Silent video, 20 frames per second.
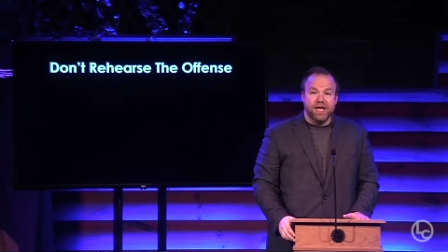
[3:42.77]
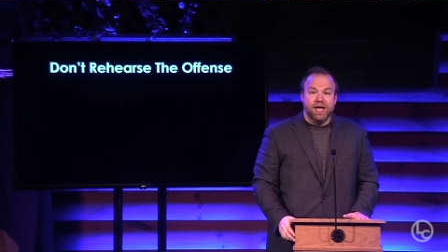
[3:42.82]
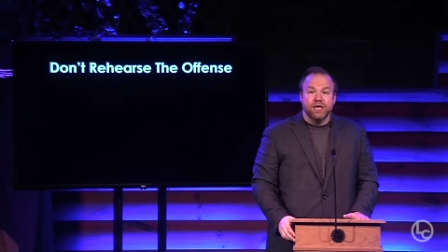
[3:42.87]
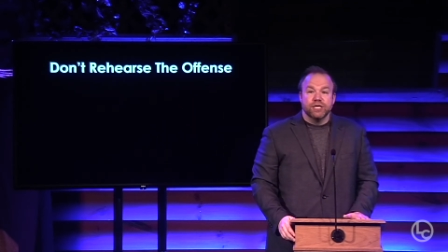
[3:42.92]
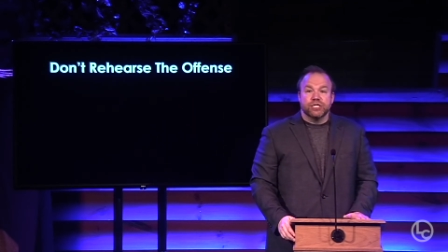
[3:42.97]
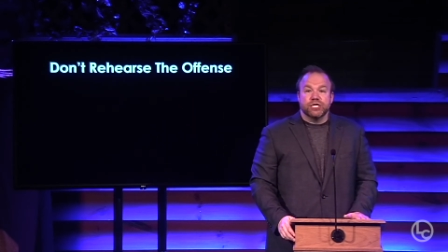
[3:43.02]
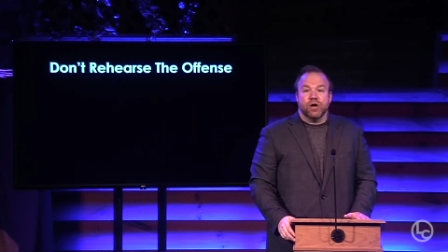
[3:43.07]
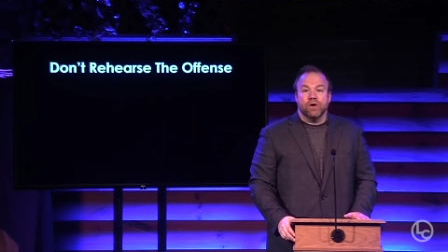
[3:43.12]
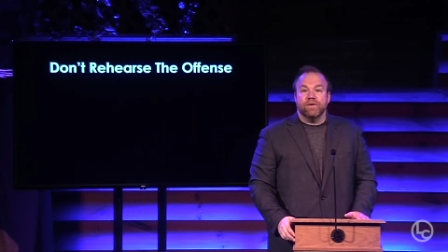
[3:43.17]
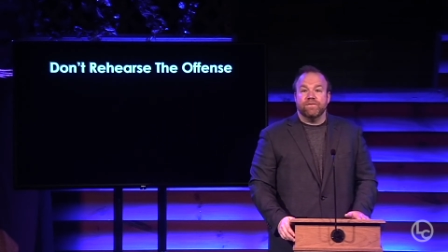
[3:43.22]

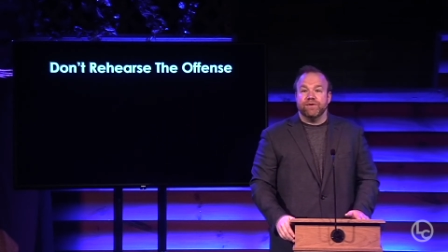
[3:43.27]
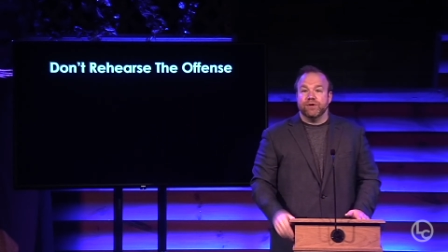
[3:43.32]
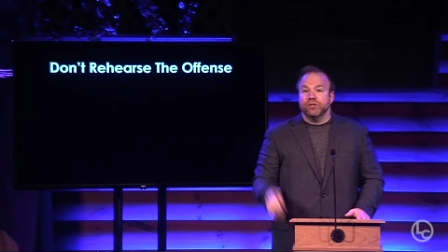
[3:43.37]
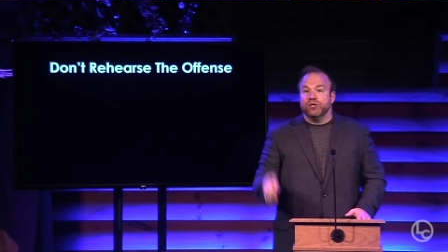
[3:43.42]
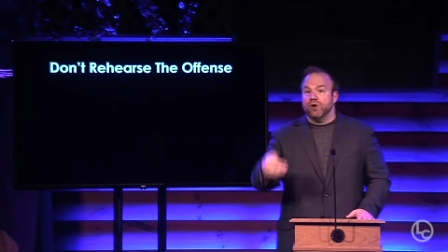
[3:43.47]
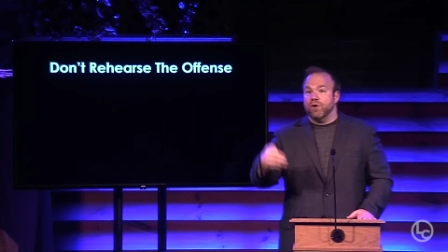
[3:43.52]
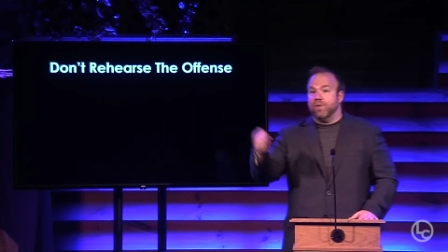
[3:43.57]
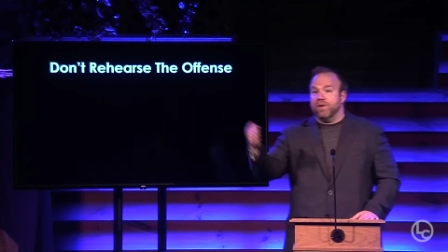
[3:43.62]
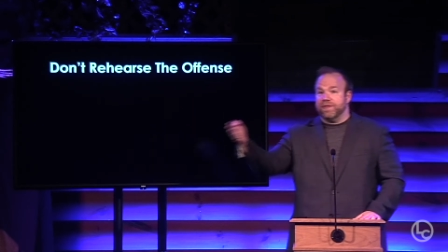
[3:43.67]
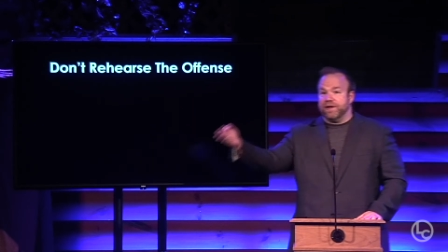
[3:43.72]
So if you
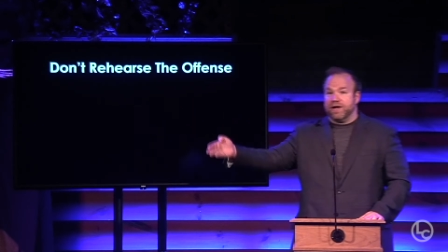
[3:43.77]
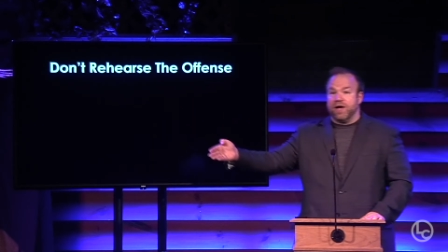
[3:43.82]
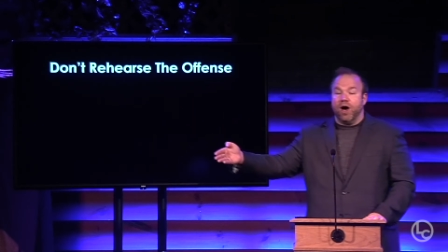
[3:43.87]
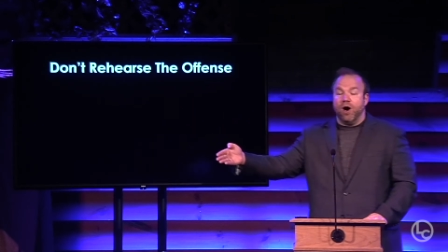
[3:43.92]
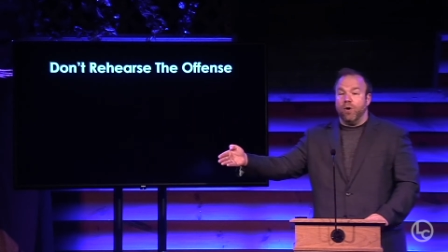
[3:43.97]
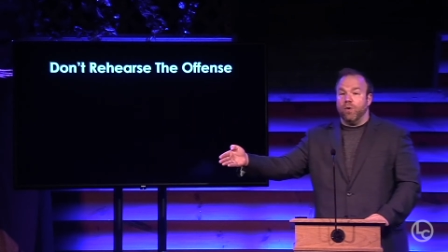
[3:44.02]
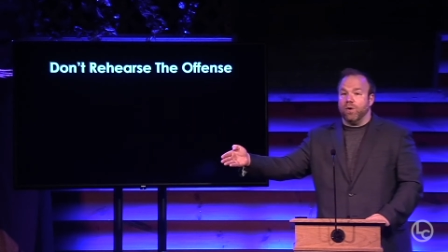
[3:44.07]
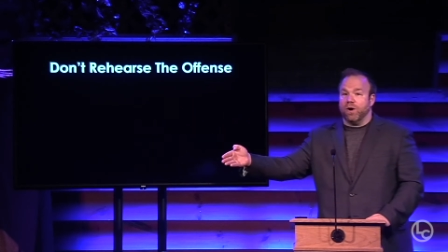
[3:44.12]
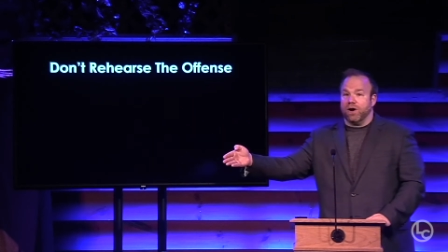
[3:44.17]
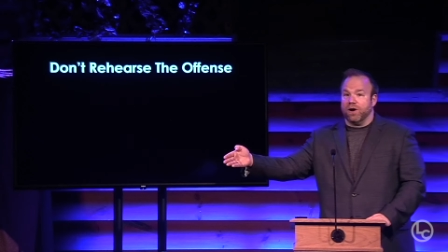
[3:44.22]
do it with a
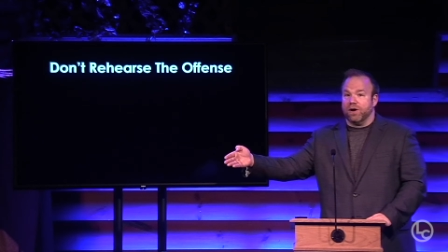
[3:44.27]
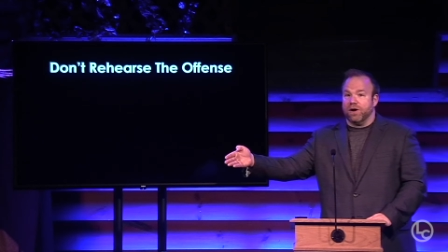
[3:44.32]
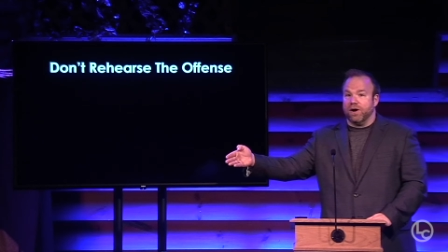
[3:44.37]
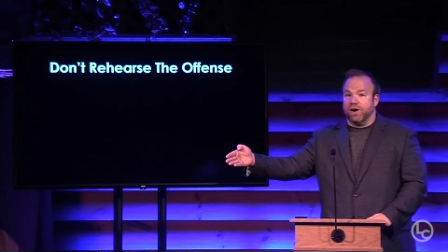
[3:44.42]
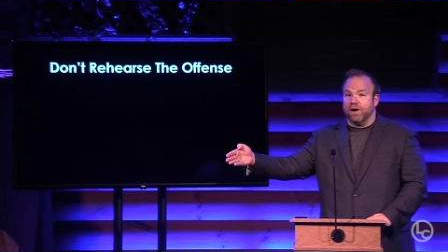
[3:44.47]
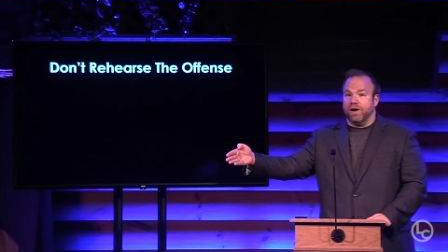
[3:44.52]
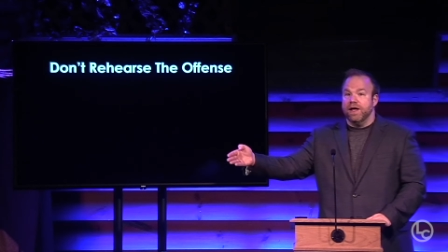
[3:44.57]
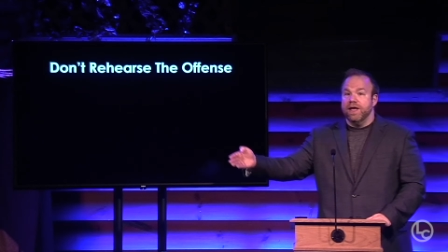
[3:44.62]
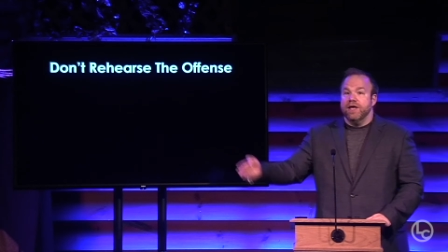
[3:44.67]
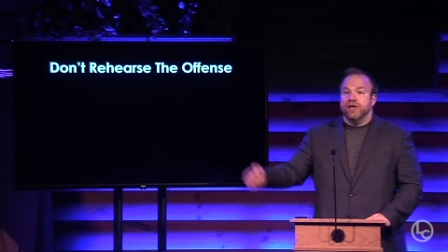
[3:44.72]

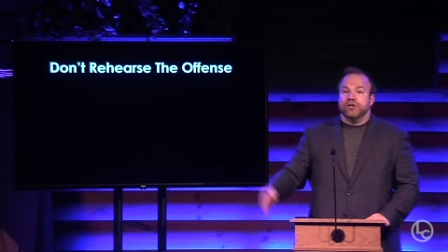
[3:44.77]
coworker,